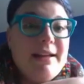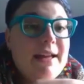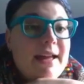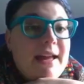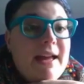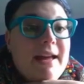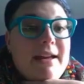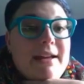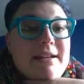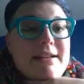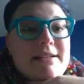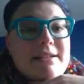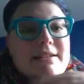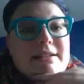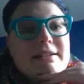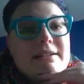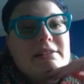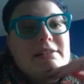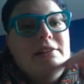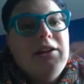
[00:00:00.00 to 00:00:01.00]

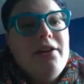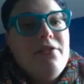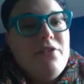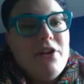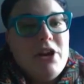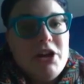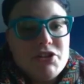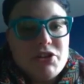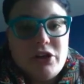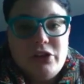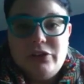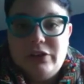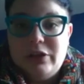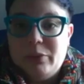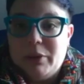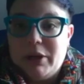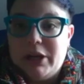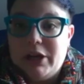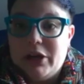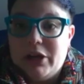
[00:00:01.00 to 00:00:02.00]
and Farrah's currently
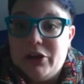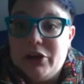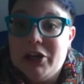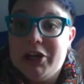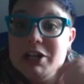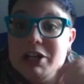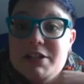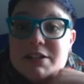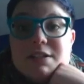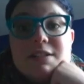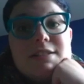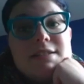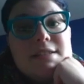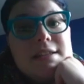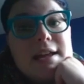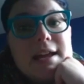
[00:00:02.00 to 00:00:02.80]
working on hers,